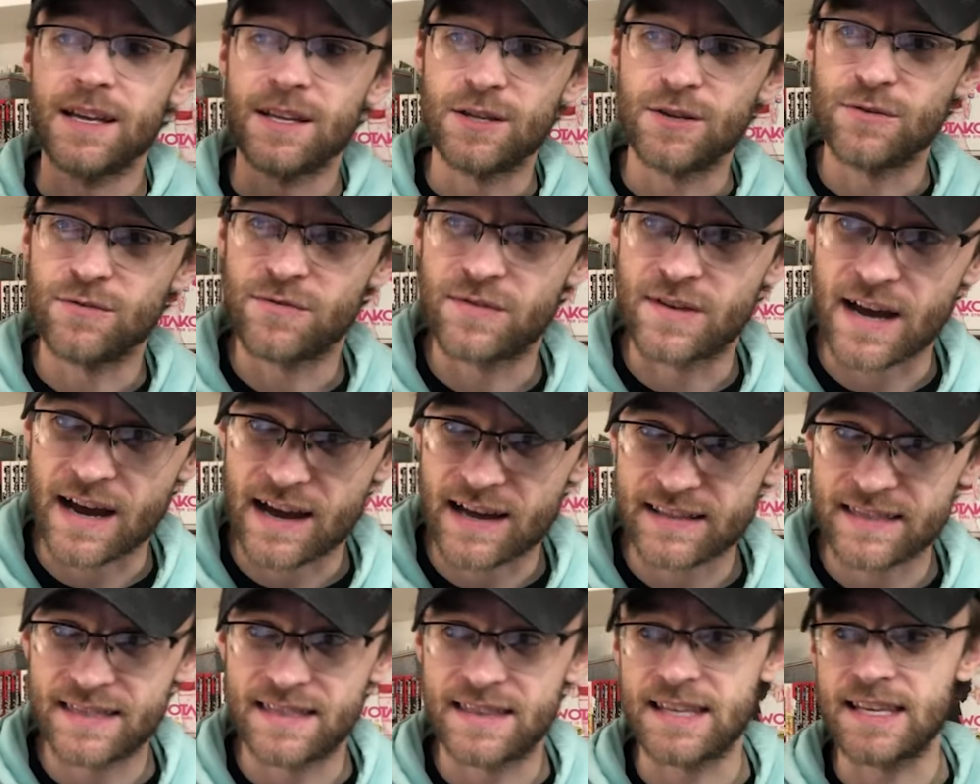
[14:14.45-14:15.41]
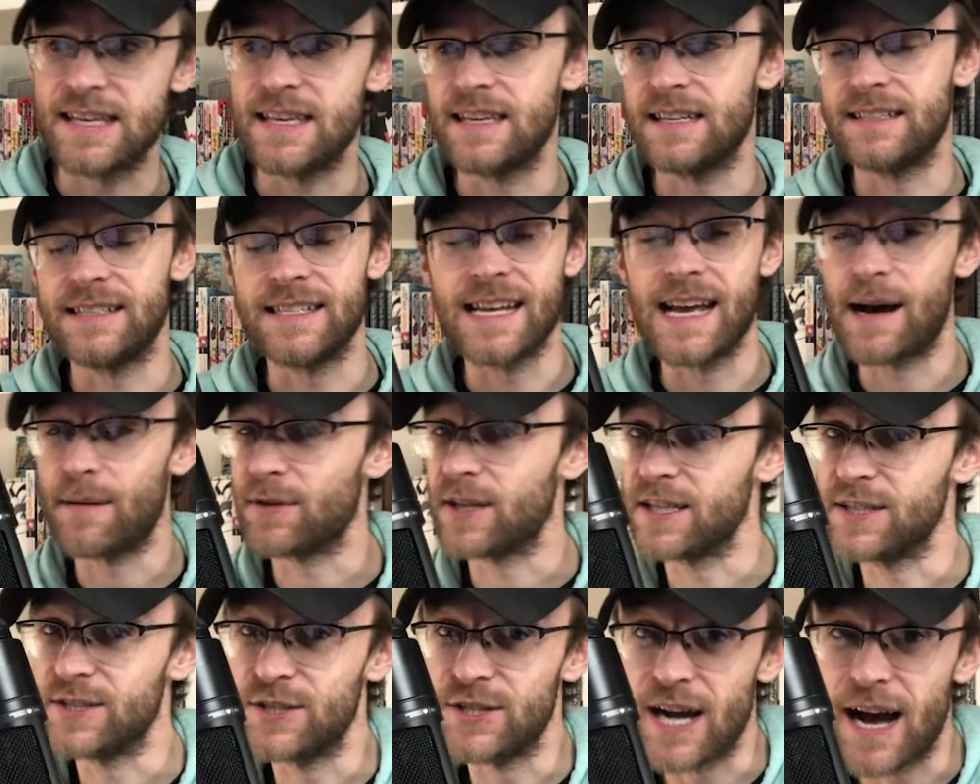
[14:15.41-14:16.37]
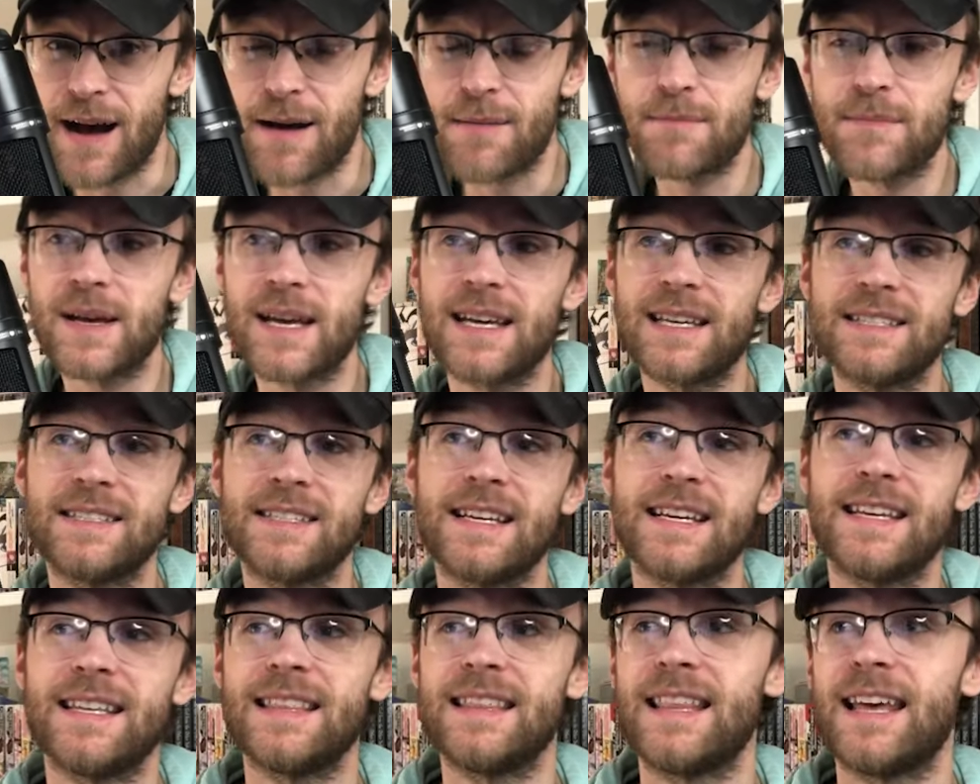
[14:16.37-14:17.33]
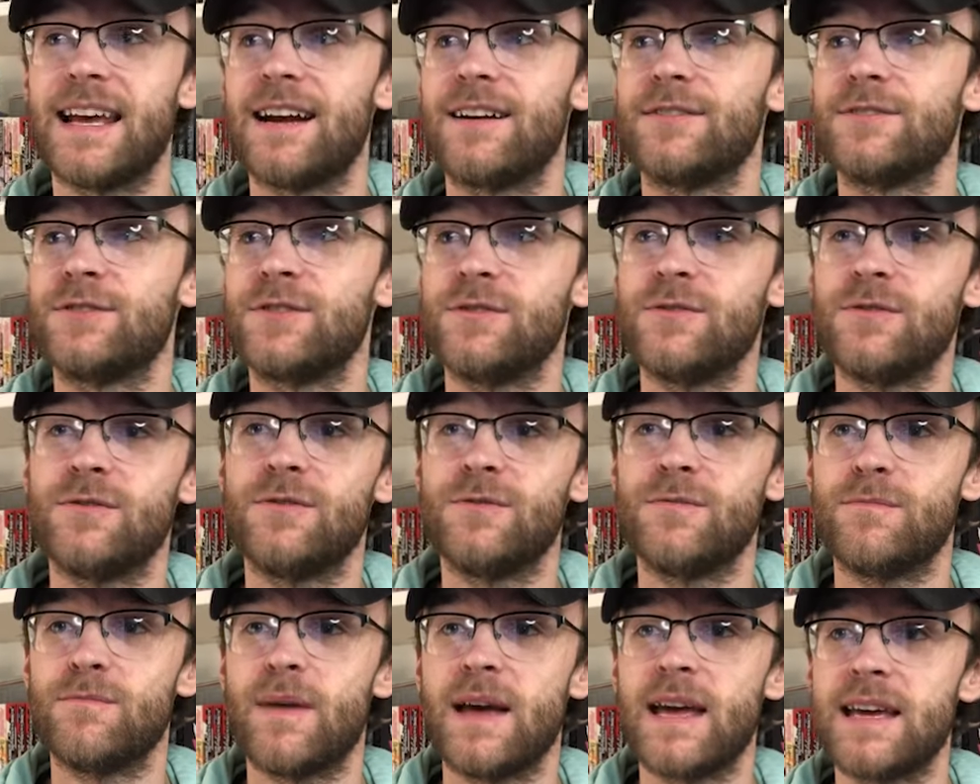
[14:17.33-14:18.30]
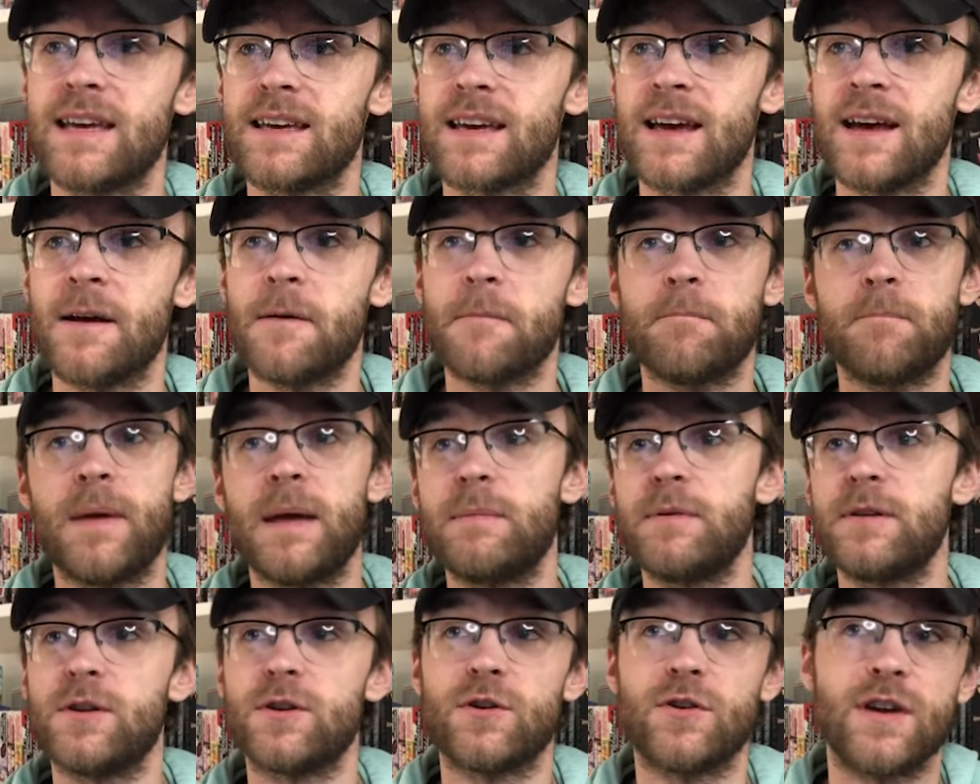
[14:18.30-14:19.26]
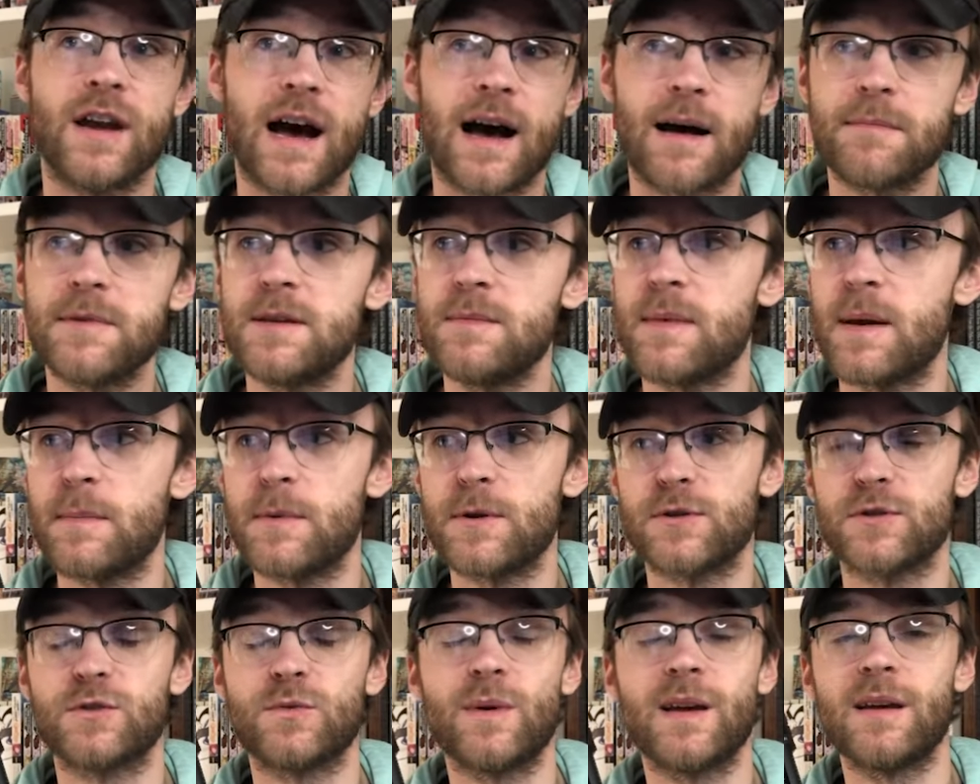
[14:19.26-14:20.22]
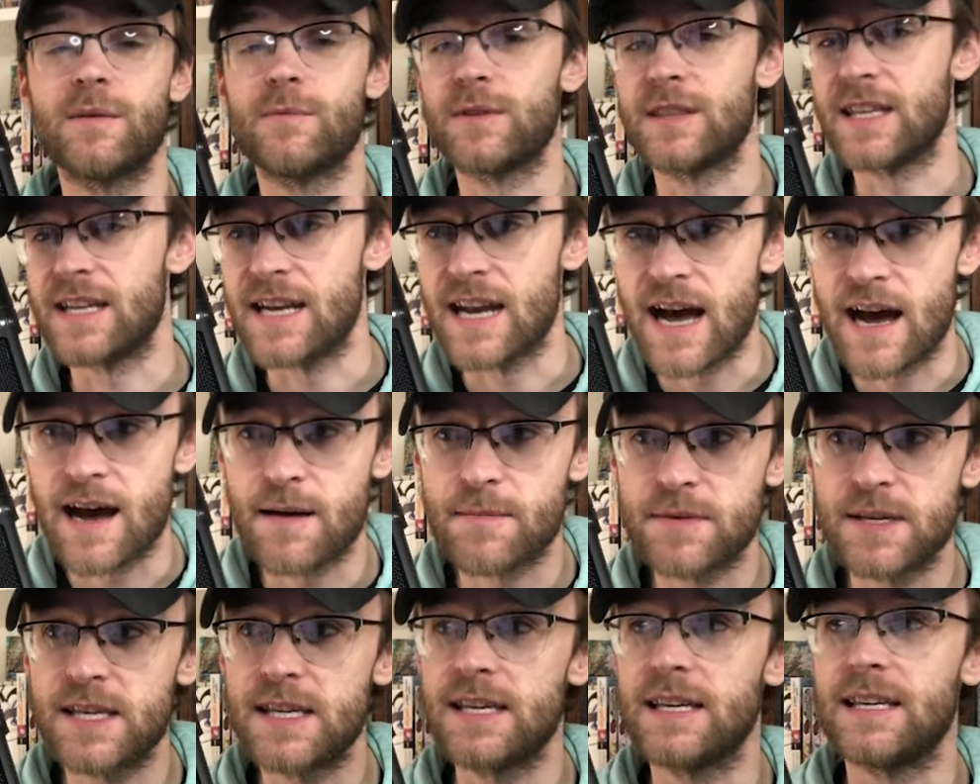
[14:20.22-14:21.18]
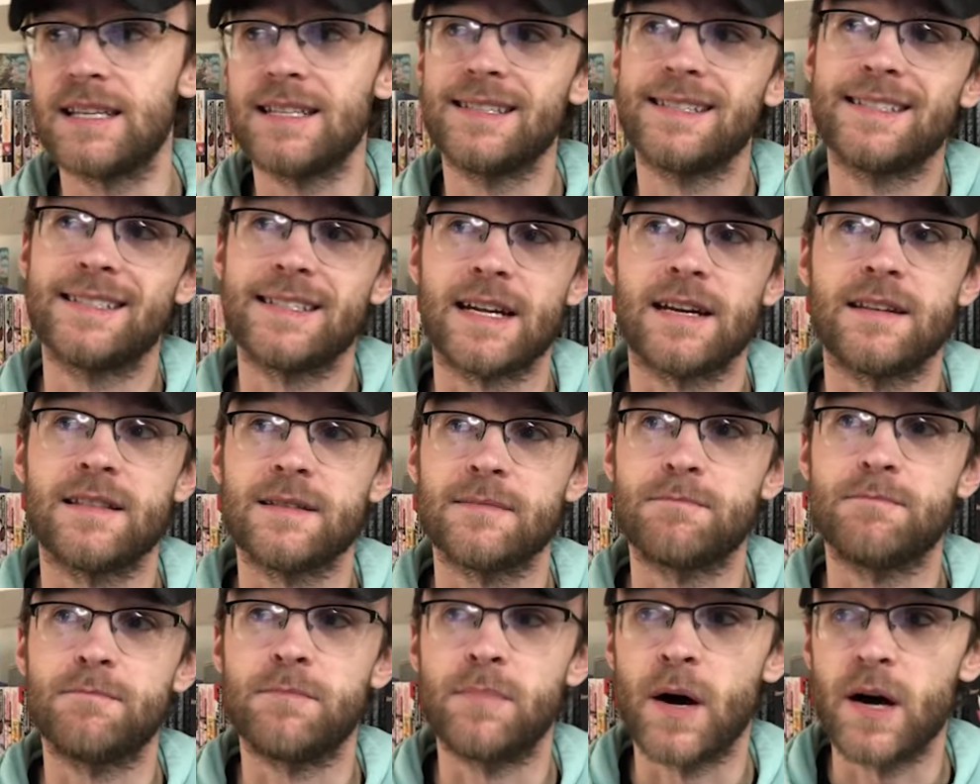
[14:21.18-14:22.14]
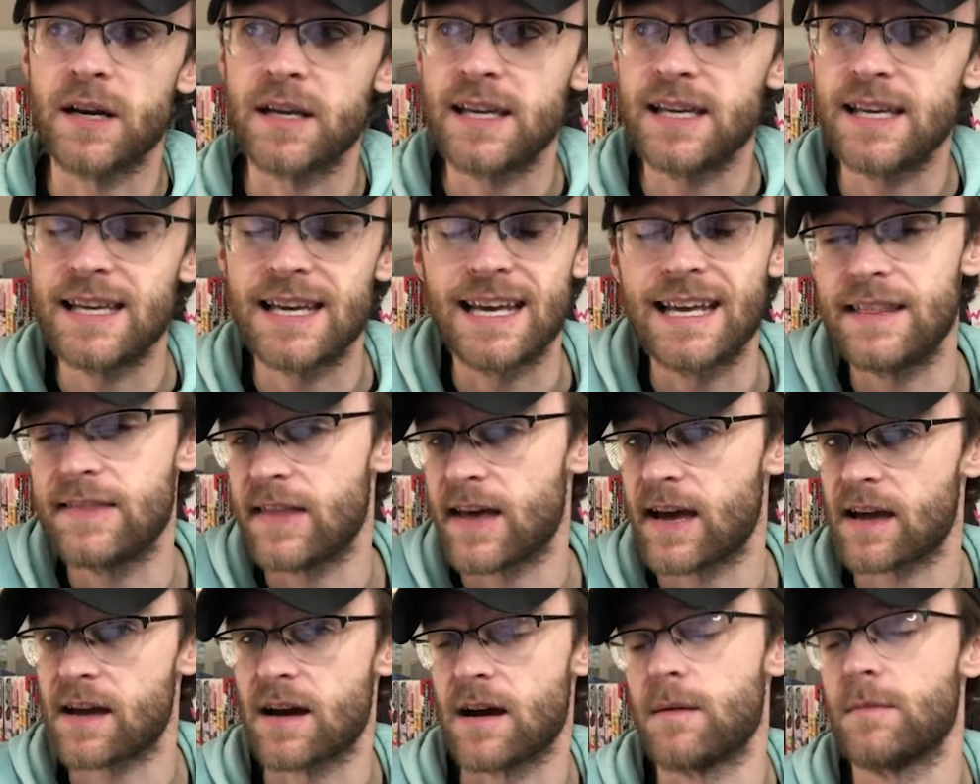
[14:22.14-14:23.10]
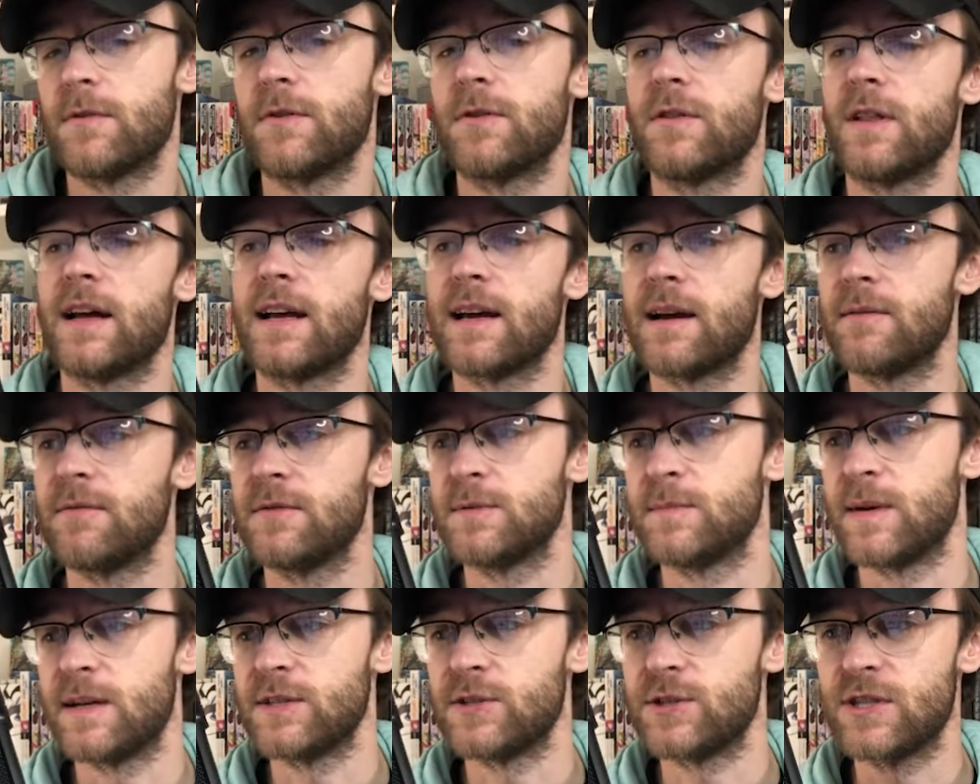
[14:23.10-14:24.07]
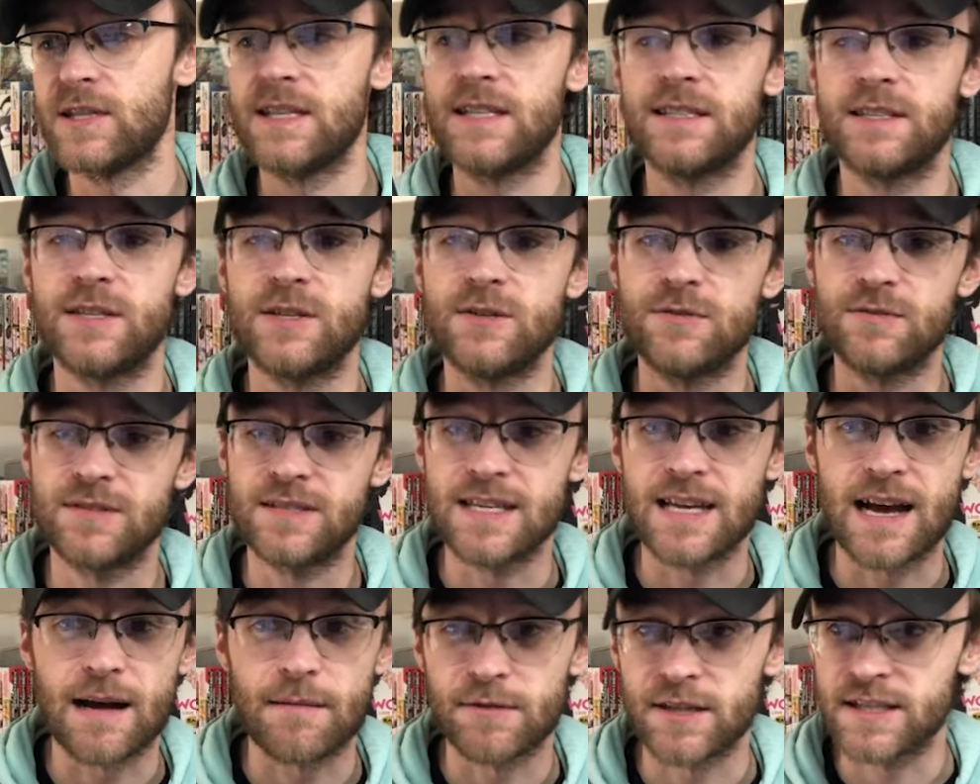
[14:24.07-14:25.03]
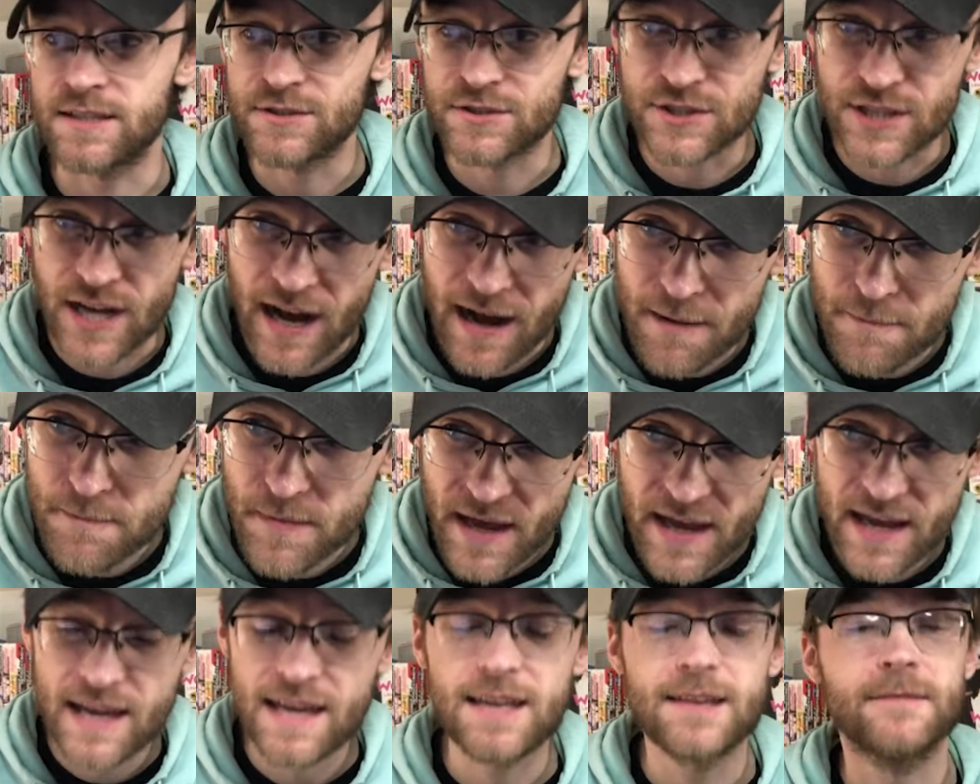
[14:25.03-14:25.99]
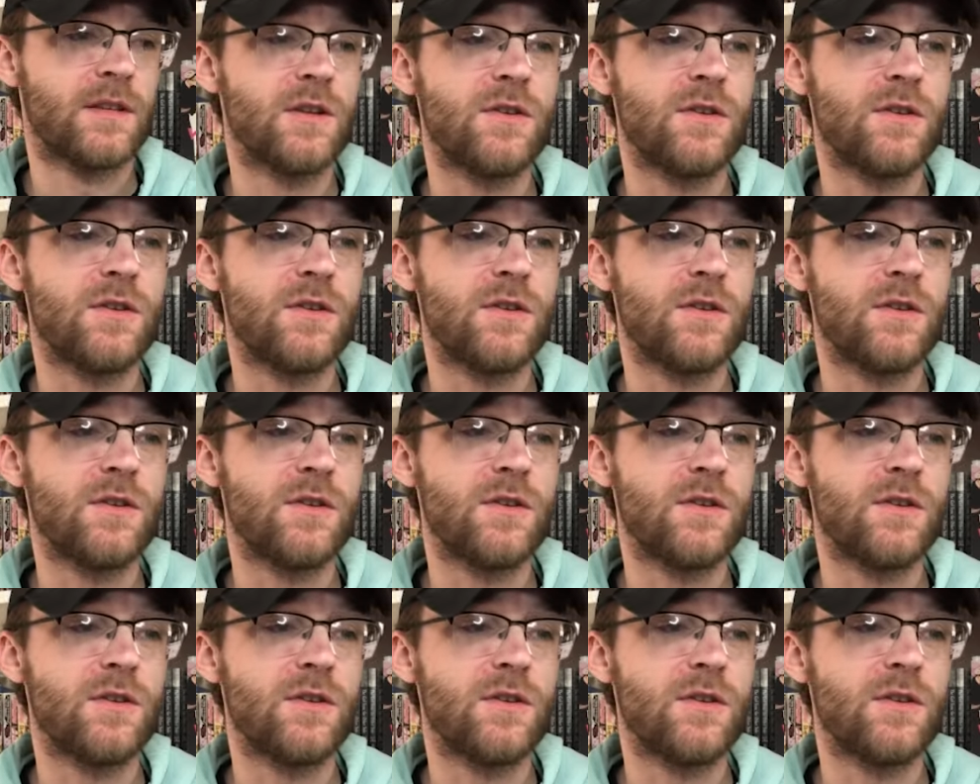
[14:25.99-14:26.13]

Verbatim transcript: You've got the Diablo Jinbeis in there to make maybe your Nami, maybe you're swinging with the Nami instead of the Buggy in that combo like I was mentioning to use Diablo Jinbei.